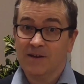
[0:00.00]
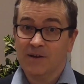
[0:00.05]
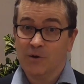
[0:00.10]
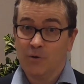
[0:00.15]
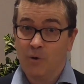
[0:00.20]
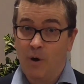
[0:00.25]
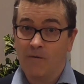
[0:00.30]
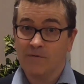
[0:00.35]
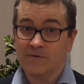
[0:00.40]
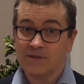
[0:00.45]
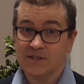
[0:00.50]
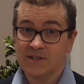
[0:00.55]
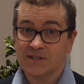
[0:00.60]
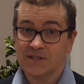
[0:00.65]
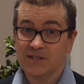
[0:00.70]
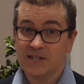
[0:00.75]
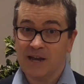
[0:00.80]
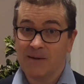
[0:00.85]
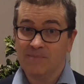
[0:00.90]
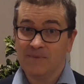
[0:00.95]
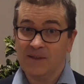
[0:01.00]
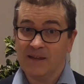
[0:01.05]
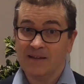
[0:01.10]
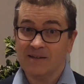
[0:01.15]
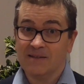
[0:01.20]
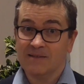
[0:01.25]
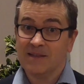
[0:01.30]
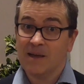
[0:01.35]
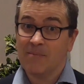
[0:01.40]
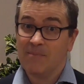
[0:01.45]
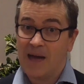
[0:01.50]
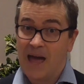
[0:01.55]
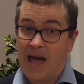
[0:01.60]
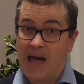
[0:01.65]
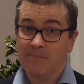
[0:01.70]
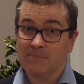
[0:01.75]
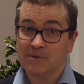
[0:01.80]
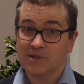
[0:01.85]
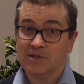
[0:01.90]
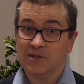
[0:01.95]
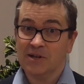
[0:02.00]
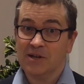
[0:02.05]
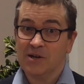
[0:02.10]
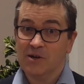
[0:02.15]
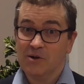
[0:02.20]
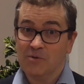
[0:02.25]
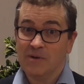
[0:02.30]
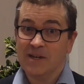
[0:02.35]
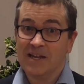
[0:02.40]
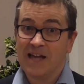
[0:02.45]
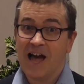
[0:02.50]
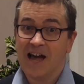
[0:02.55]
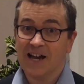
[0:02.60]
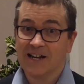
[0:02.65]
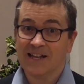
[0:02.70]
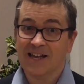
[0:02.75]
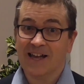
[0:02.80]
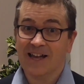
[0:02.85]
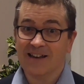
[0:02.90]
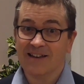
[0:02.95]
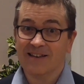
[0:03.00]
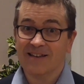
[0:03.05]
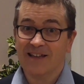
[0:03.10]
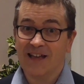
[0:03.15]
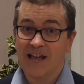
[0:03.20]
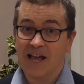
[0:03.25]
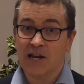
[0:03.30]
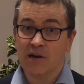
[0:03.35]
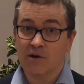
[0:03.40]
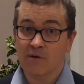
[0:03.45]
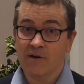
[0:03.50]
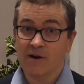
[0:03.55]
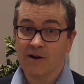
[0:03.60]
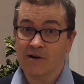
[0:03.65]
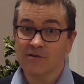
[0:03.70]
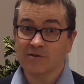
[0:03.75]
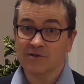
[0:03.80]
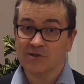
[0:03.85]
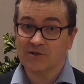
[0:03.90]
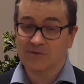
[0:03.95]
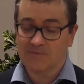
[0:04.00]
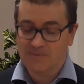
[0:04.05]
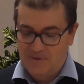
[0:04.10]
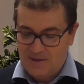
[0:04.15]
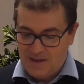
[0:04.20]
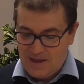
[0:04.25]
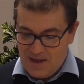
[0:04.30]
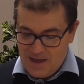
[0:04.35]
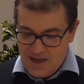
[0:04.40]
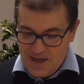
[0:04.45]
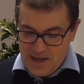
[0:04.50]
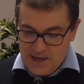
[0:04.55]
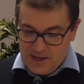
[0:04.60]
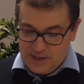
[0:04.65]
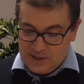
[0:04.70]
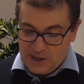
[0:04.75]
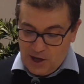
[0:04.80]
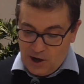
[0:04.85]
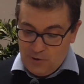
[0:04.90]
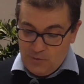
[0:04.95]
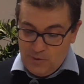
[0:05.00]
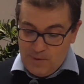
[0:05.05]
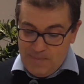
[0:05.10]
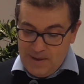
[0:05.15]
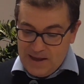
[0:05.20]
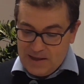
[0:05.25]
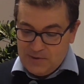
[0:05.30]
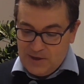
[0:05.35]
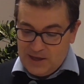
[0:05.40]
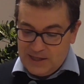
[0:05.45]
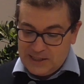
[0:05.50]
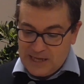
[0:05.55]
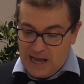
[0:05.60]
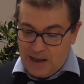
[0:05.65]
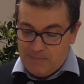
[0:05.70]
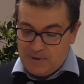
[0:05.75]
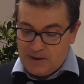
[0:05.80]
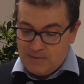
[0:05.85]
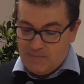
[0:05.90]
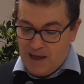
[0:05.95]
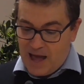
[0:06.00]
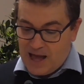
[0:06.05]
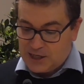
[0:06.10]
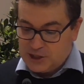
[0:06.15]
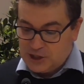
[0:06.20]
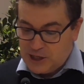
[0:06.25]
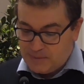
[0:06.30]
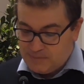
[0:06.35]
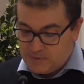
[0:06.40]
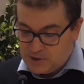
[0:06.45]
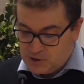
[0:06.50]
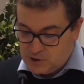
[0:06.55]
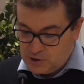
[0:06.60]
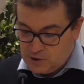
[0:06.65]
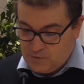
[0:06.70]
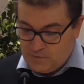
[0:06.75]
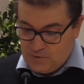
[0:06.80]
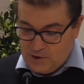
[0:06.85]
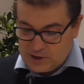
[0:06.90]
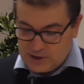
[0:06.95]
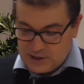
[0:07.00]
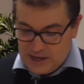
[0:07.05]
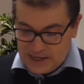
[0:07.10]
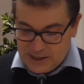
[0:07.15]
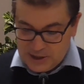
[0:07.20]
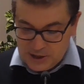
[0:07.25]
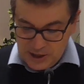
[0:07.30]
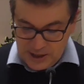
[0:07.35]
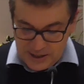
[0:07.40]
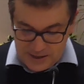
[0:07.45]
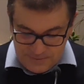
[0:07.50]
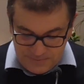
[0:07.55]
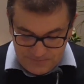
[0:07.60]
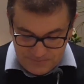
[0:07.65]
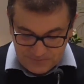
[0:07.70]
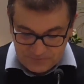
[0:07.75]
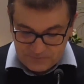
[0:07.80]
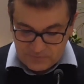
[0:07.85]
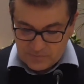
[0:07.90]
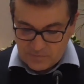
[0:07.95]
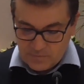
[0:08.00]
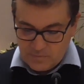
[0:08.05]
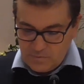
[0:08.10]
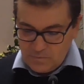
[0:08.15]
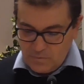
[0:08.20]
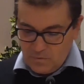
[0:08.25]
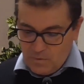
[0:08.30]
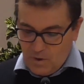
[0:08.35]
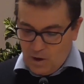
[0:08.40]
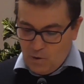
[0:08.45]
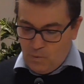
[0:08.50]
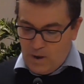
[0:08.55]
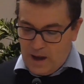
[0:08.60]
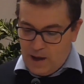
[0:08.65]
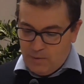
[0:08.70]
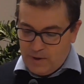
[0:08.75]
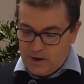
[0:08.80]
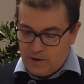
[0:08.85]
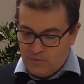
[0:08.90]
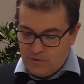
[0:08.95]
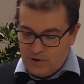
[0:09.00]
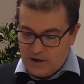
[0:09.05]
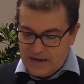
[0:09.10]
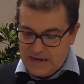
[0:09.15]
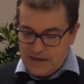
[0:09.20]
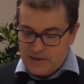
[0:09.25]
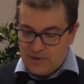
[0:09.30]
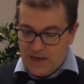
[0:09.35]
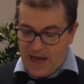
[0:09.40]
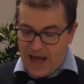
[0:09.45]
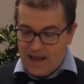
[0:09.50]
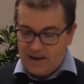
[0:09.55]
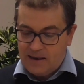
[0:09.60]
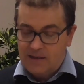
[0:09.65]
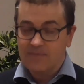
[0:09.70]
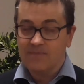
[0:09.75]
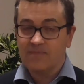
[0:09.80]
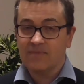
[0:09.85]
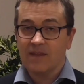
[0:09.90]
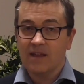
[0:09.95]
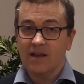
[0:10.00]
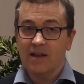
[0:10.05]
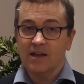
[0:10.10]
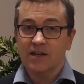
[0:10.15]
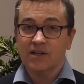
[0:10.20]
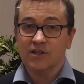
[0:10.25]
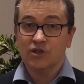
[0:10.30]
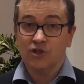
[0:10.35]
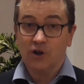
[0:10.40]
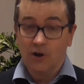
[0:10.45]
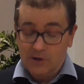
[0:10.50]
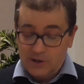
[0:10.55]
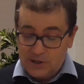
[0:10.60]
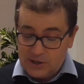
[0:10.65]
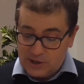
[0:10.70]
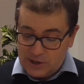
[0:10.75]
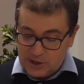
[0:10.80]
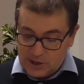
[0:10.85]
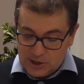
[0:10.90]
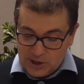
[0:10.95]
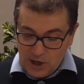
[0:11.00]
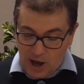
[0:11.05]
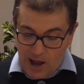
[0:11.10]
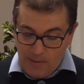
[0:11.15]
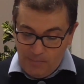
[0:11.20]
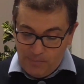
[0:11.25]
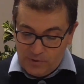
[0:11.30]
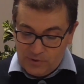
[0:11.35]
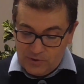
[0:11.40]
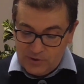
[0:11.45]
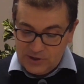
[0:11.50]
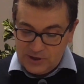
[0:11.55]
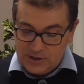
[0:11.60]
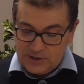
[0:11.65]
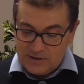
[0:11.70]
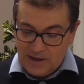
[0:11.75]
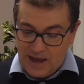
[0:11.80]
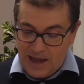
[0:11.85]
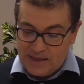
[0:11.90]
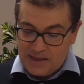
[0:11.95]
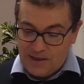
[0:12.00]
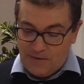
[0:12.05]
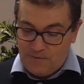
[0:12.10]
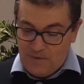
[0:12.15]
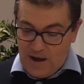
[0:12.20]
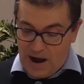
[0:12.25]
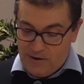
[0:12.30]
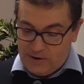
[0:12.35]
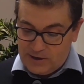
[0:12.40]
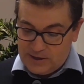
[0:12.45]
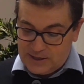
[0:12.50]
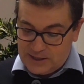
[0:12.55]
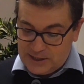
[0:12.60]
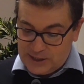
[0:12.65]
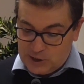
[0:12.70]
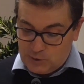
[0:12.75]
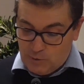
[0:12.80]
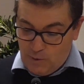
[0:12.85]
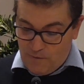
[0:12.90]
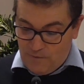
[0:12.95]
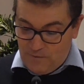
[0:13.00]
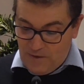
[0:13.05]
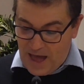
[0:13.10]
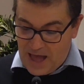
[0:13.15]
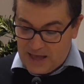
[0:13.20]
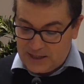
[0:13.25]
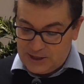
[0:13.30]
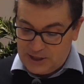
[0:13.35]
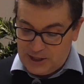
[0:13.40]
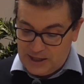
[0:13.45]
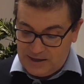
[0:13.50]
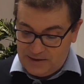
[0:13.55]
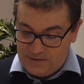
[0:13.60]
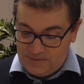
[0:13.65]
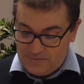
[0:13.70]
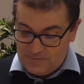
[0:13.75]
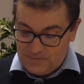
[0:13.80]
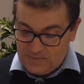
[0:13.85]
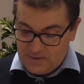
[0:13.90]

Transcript: who offers us something that perhaps we can't get anywhere else. So we pick things up in Mark chapter 2, verse 18, where we read that John's disciples and the Pharisees were fasting.